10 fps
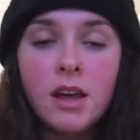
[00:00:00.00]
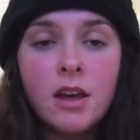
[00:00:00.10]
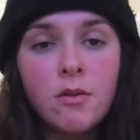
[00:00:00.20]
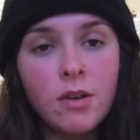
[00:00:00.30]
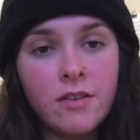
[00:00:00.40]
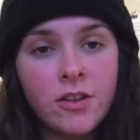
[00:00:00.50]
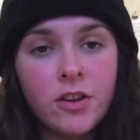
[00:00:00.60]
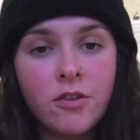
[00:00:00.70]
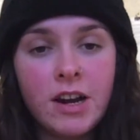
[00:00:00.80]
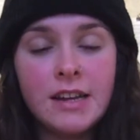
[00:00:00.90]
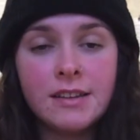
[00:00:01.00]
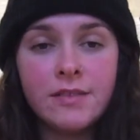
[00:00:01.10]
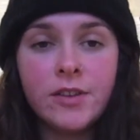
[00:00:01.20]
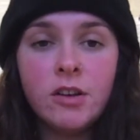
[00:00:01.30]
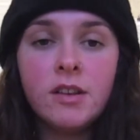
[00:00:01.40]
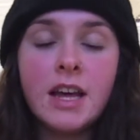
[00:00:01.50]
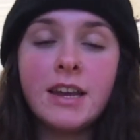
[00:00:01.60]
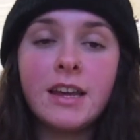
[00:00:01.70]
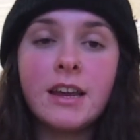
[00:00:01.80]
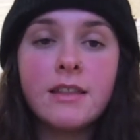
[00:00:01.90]
Whenever the crane is lifting or
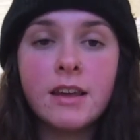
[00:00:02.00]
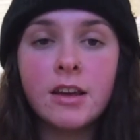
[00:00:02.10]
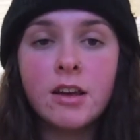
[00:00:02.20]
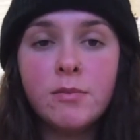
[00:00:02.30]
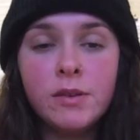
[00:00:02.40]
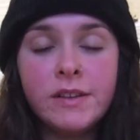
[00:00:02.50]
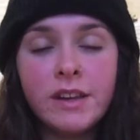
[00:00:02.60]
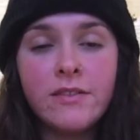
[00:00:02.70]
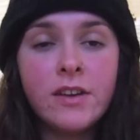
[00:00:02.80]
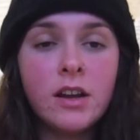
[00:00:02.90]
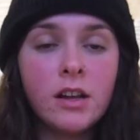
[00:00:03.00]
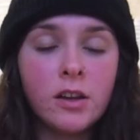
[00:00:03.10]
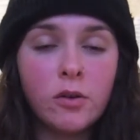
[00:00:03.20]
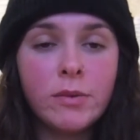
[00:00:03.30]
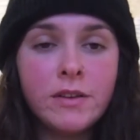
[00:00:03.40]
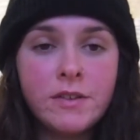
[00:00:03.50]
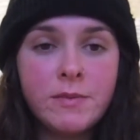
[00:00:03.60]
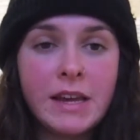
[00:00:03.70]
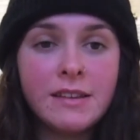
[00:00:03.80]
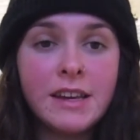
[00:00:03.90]
landing anything, please give it a little bit of
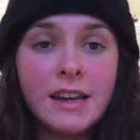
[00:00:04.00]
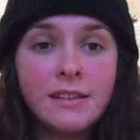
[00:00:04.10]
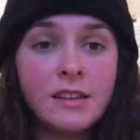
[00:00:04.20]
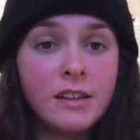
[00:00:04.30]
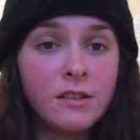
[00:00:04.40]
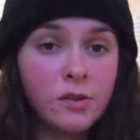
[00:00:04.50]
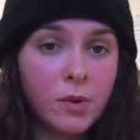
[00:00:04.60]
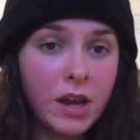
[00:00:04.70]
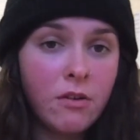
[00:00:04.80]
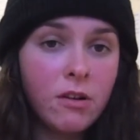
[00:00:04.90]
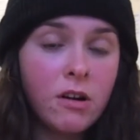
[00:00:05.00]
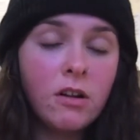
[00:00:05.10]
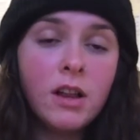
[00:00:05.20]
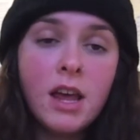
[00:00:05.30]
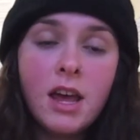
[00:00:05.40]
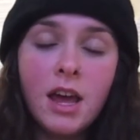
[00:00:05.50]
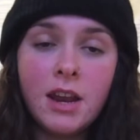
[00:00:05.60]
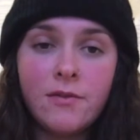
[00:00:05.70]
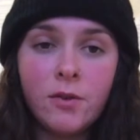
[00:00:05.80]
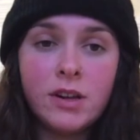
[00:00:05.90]
space in case it needs to swing out at all,
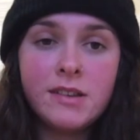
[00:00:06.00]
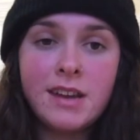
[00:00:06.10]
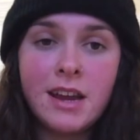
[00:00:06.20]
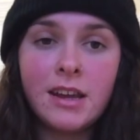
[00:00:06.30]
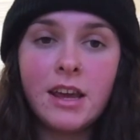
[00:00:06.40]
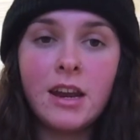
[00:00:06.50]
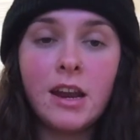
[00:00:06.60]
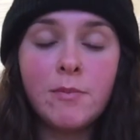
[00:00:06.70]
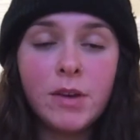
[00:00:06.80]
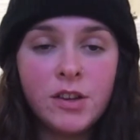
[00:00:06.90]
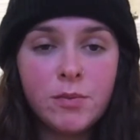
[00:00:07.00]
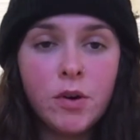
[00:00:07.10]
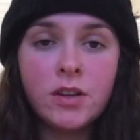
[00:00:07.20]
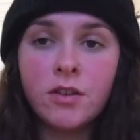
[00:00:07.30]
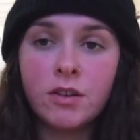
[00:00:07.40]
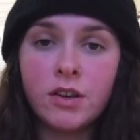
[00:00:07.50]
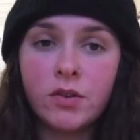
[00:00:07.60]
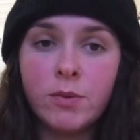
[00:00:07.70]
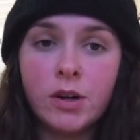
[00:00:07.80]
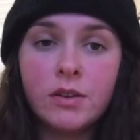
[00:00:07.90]
and avoid standing in any pinch points or kill
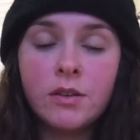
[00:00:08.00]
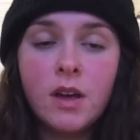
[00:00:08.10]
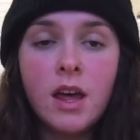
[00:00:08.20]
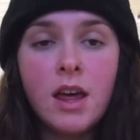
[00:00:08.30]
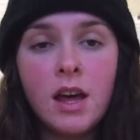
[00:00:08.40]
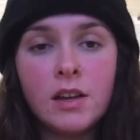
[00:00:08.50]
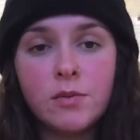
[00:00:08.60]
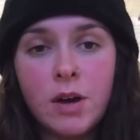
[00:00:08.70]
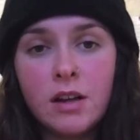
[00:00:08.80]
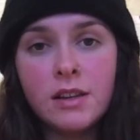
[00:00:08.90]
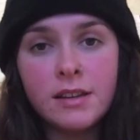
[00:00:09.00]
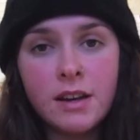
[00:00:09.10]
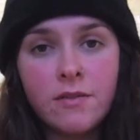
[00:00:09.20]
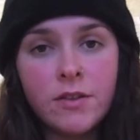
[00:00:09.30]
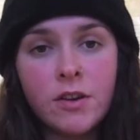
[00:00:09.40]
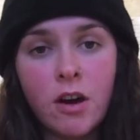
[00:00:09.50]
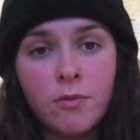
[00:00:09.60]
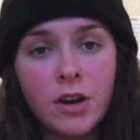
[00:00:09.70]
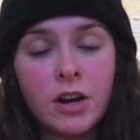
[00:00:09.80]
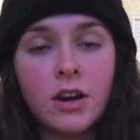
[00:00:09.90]
spots. As well, listen out for the
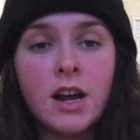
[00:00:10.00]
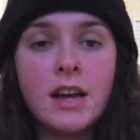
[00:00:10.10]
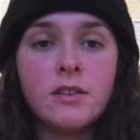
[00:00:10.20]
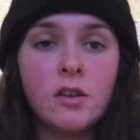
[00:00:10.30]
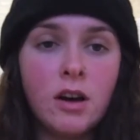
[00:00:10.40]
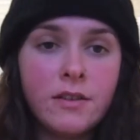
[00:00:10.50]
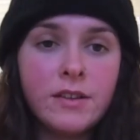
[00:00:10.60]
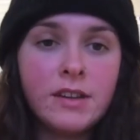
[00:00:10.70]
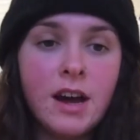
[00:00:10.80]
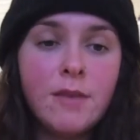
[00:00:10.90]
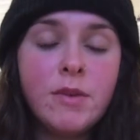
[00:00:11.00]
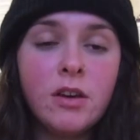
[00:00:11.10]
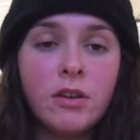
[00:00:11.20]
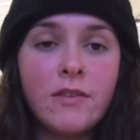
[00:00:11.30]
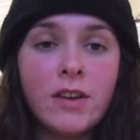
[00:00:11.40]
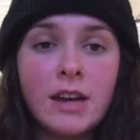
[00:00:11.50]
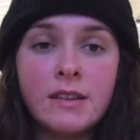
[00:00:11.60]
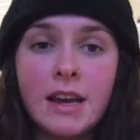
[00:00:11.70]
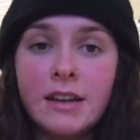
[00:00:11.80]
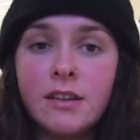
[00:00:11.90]
operator, as a lot of the time he'll give guys
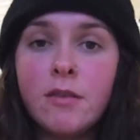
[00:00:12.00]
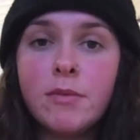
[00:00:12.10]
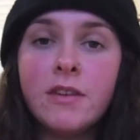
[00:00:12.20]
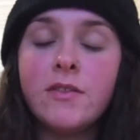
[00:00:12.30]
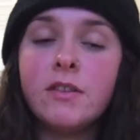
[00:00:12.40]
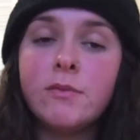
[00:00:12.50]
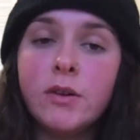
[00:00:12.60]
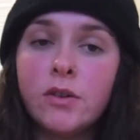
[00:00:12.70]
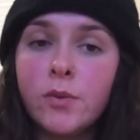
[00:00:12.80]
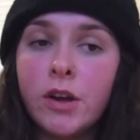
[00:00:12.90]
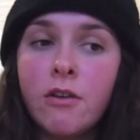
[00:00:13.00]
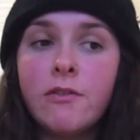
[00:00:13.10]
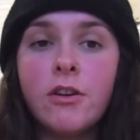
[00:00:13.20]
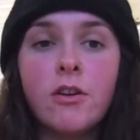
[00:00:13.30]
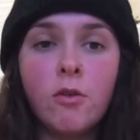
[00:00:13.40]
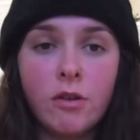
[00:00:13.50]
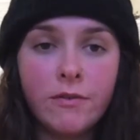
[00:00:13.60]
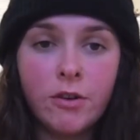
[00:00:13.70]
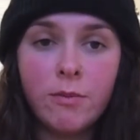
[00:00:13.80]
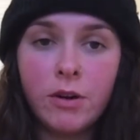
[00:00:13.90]
a heads up if he's about to swing over or if
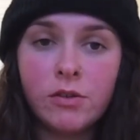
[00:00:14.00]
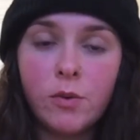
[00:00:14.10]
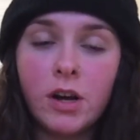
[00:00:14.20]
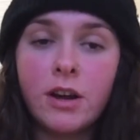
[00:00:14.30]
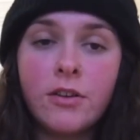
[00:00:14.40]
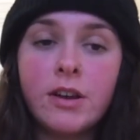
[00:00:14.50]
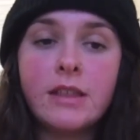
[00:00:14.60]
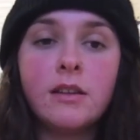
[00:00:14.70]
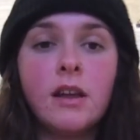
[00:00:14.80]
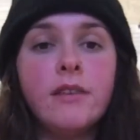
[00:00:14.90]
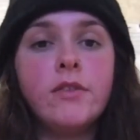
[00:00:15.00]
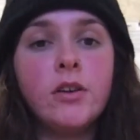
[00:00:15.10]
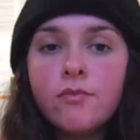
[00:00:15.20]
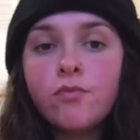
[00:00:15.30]
you're about to walk underneath a live load.